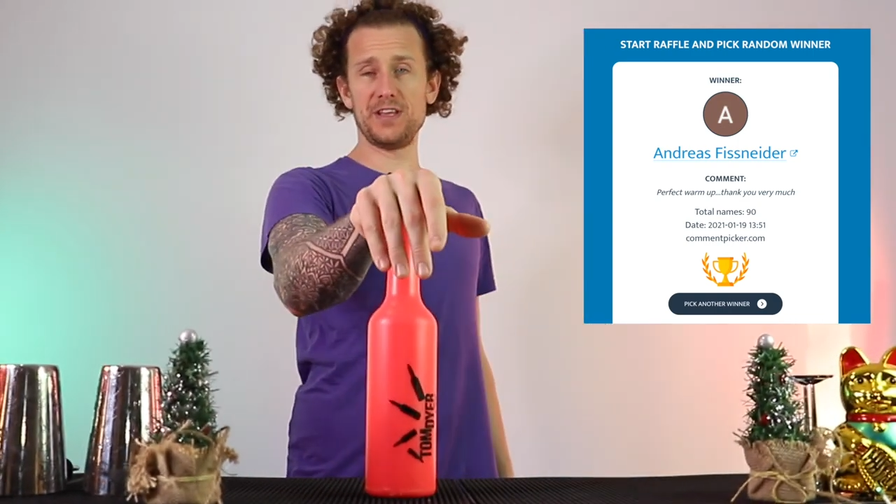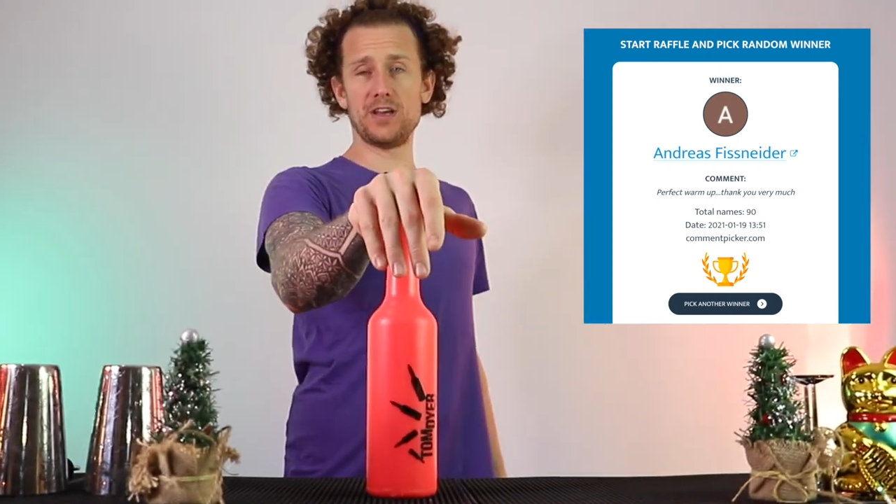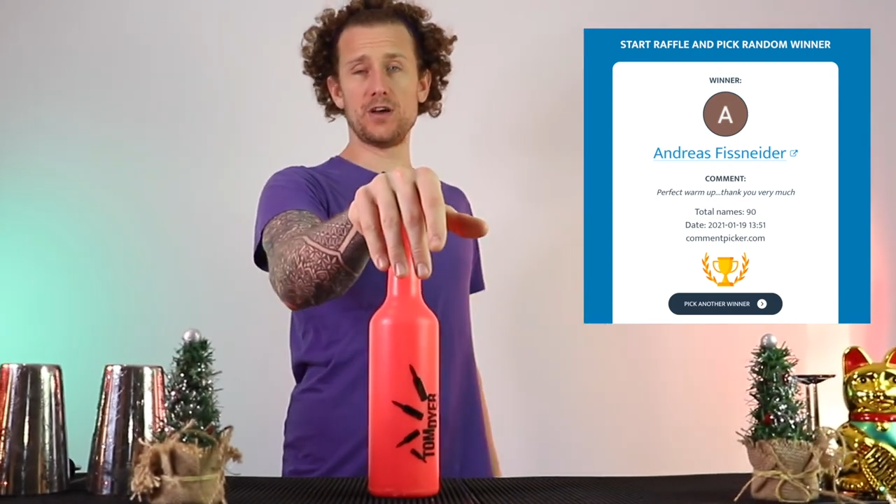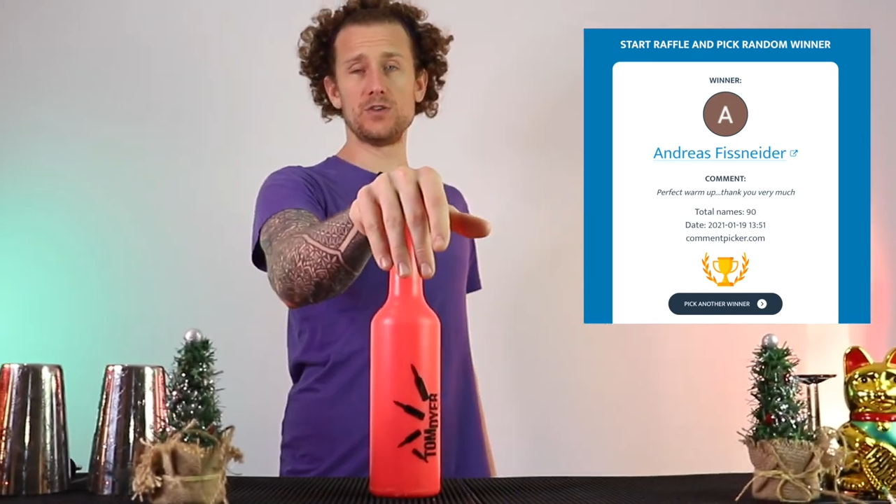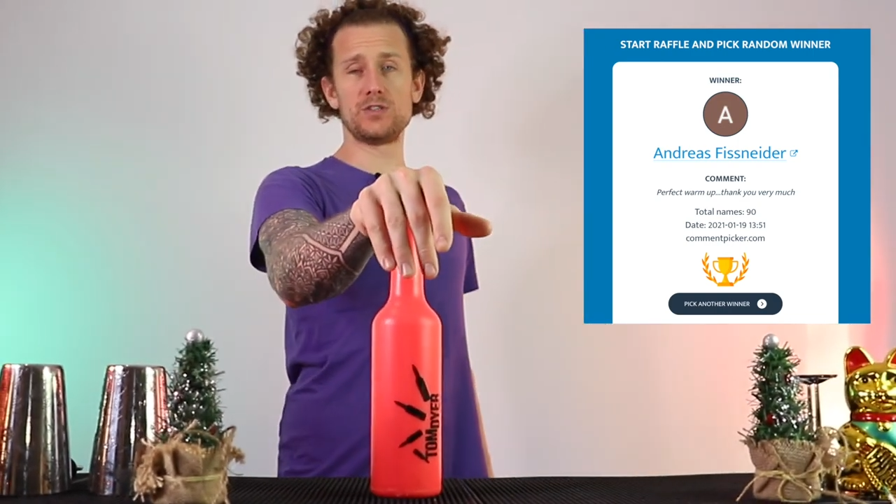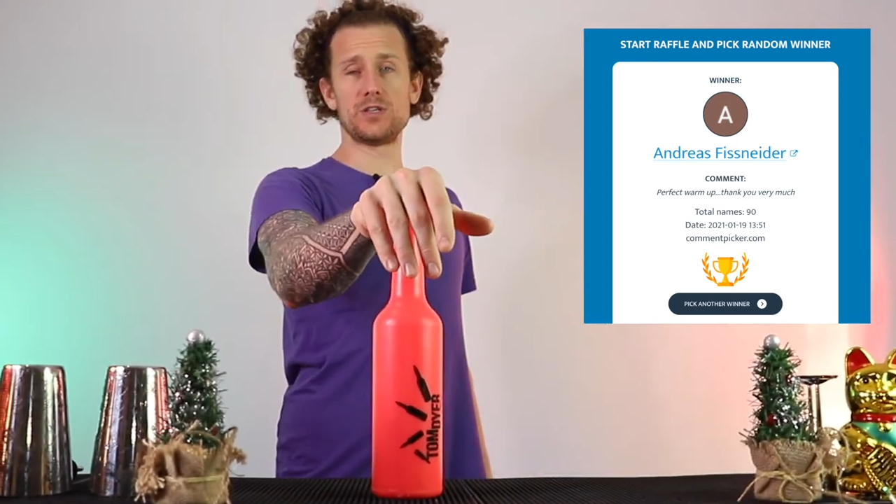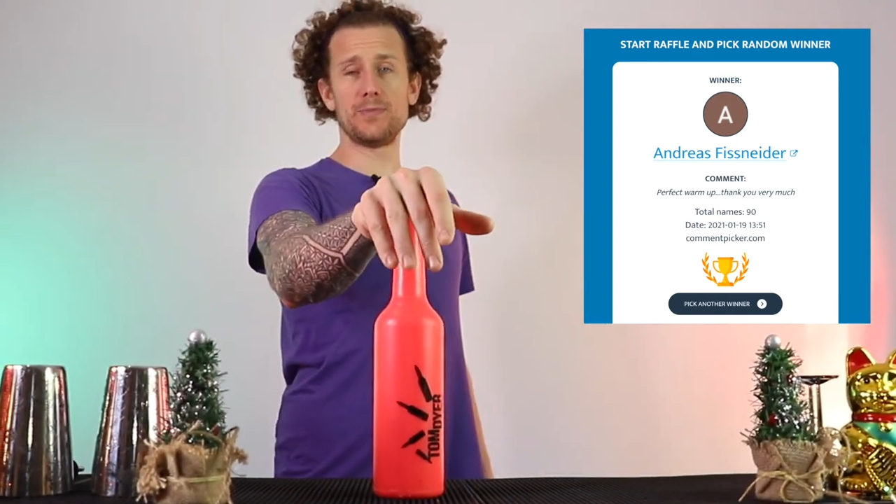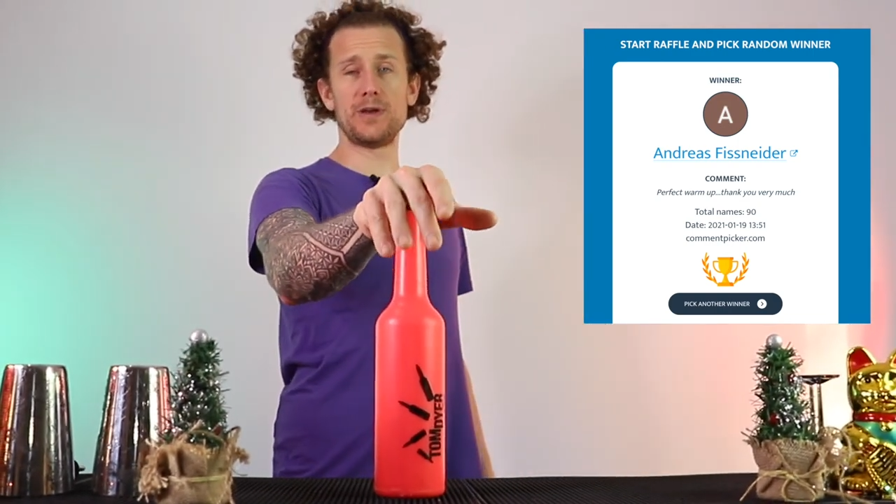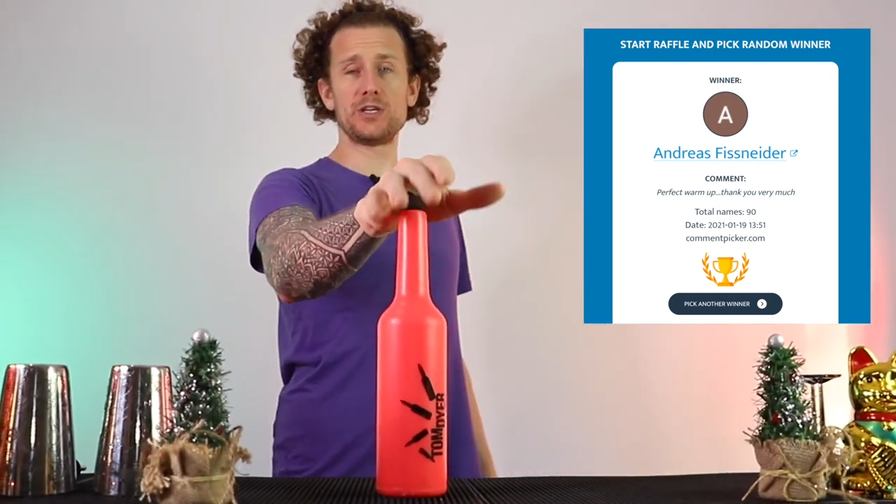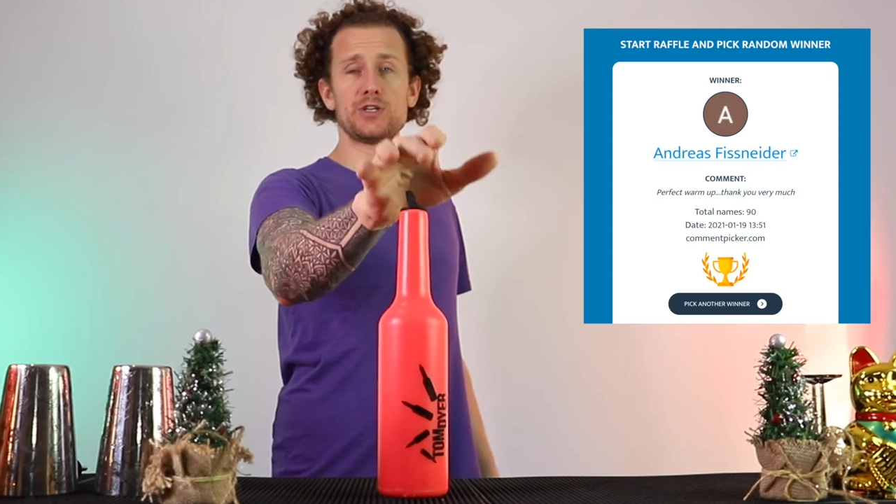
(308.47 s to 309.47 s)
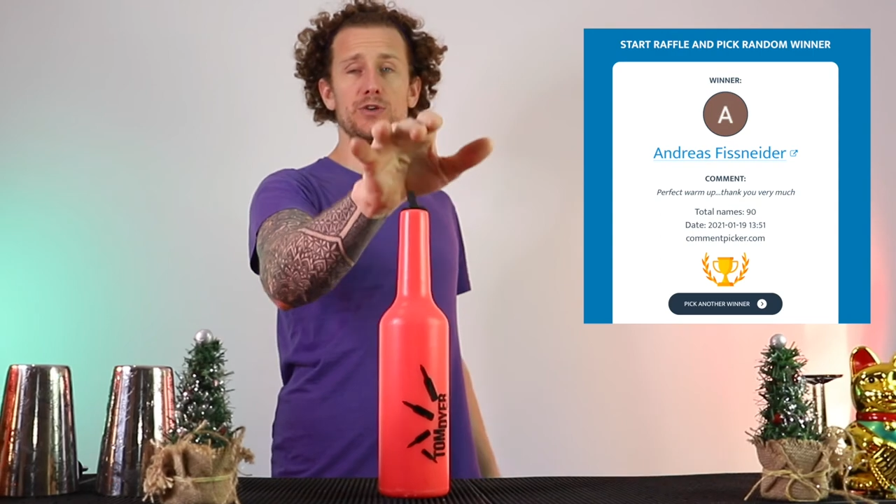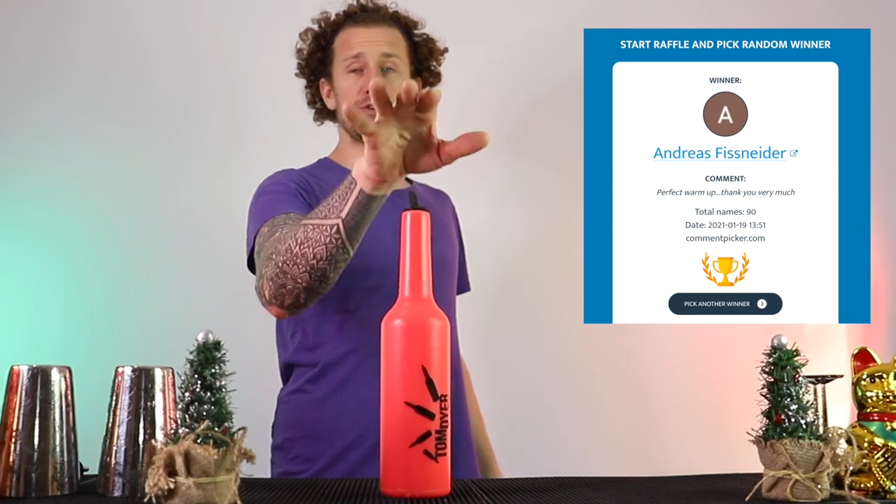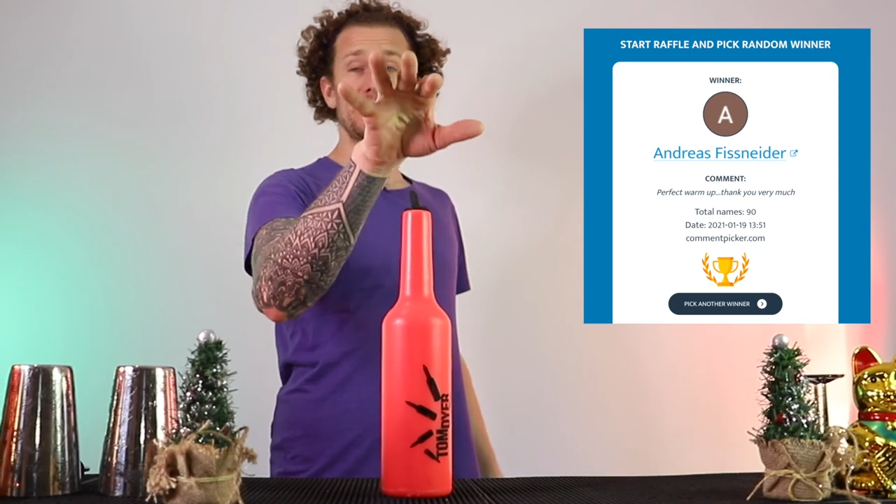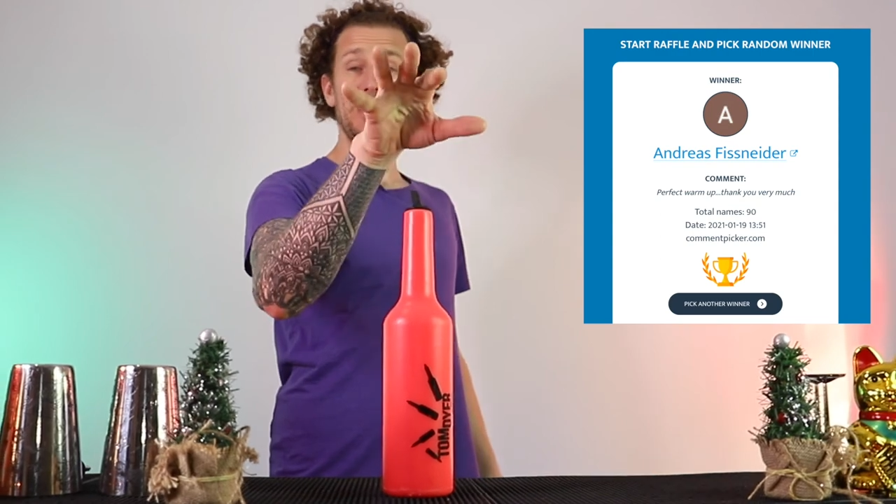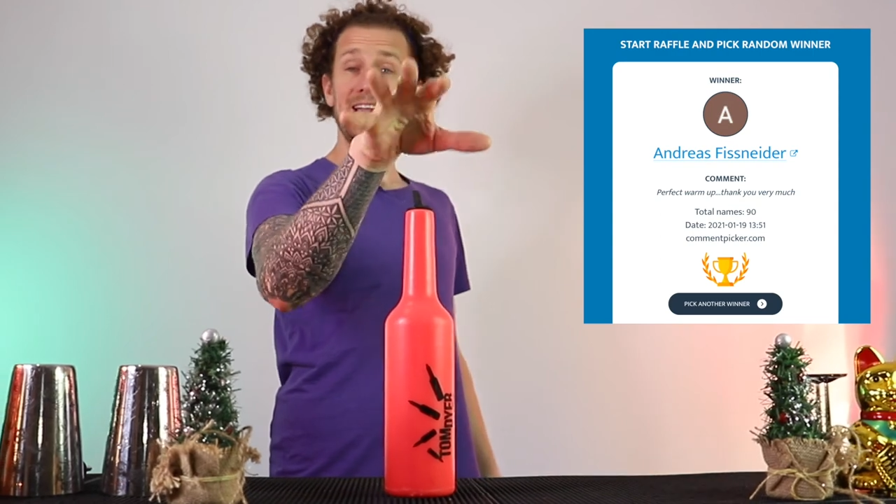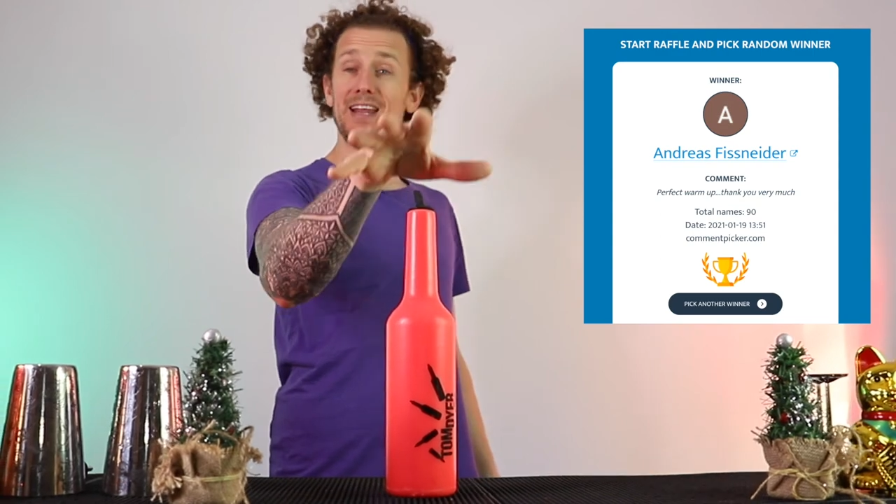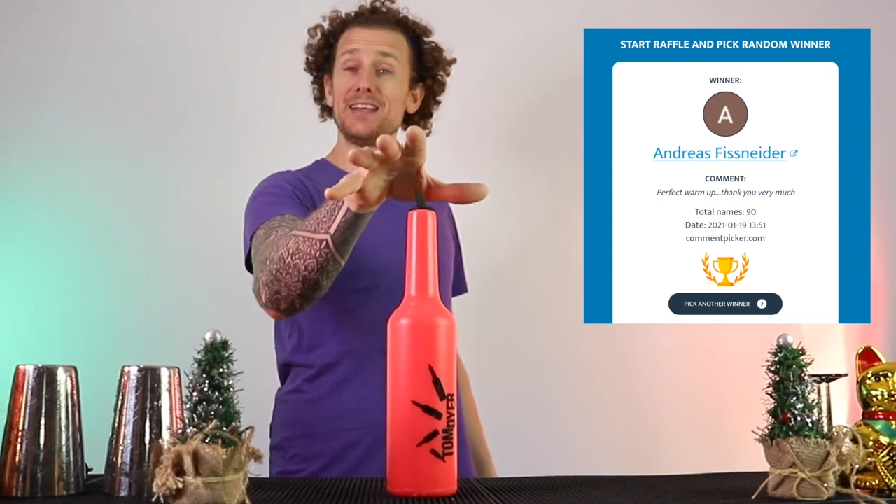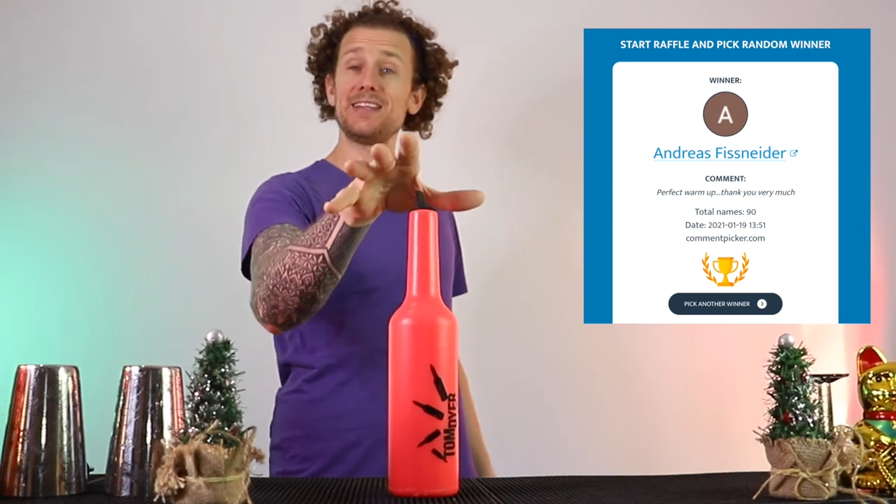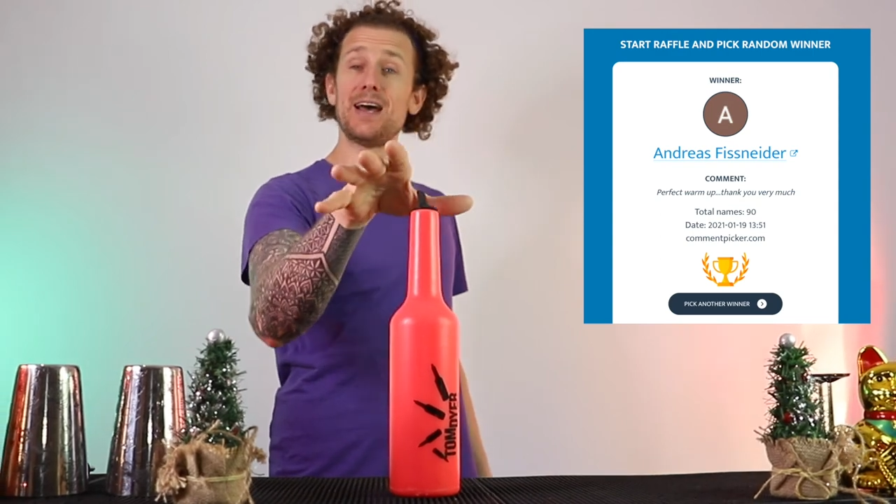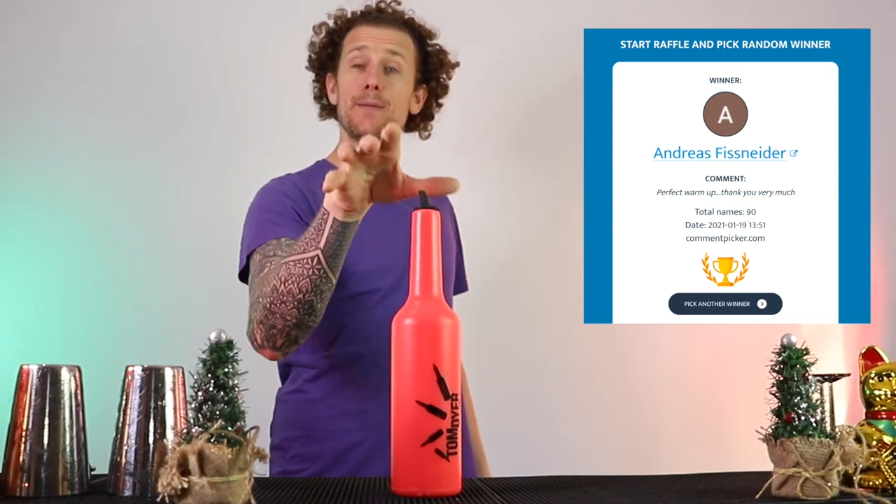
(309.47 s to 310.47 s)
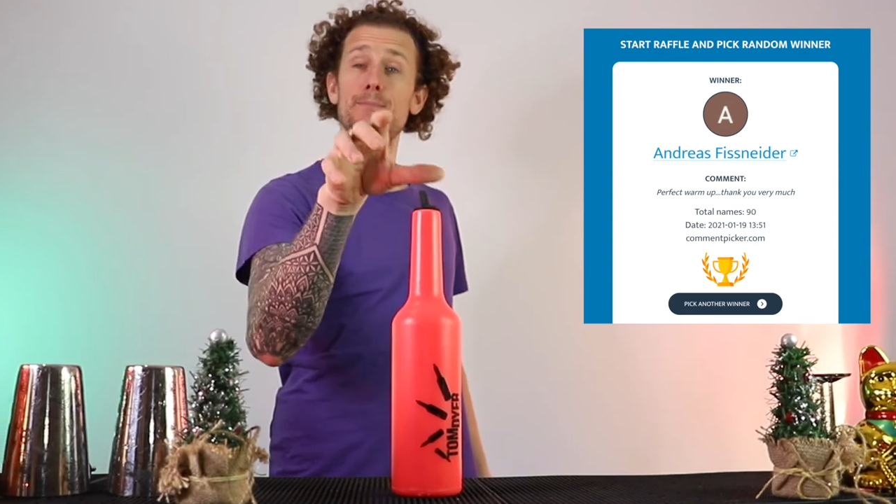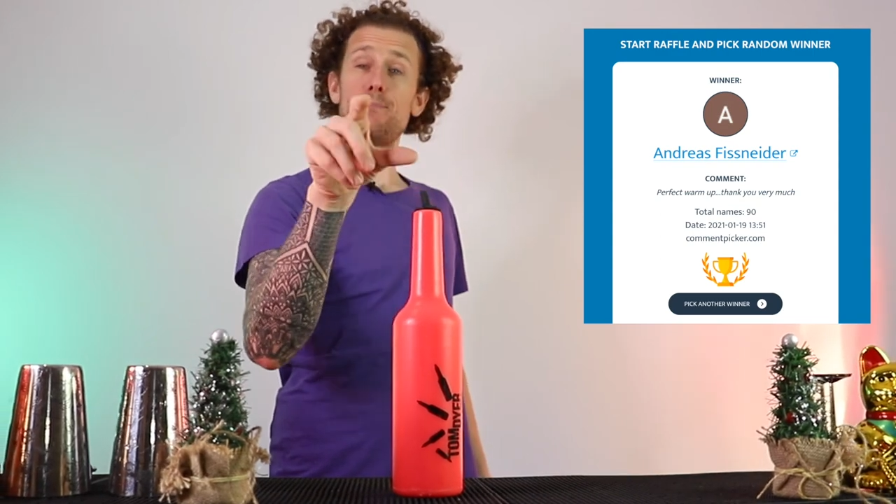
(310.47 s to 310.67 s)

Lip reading: And I wish you all the best of luck.